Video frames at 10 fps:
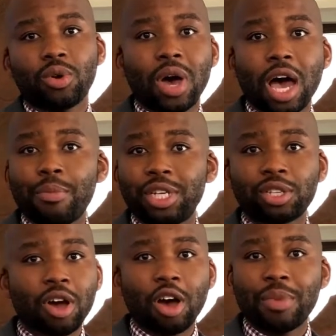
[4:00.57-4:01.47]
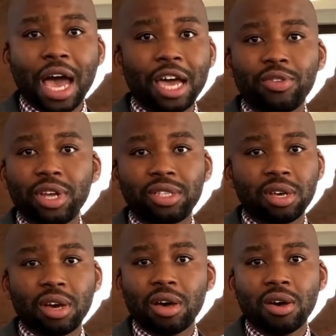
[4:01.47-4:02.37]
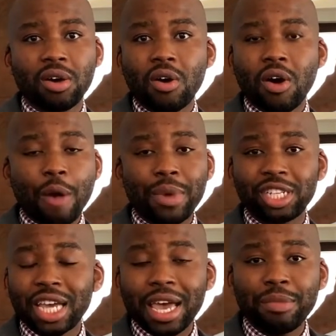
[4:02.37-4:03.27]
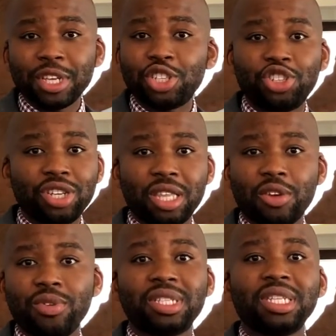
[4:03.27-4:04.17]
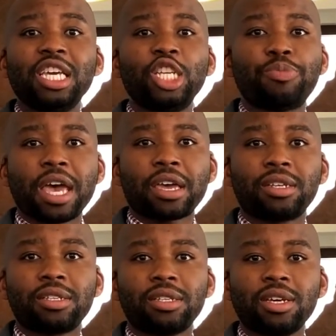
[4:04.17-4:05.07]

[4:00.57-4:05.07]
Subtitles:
or how much carbohydrates there are, or how much MSG there is in each packet.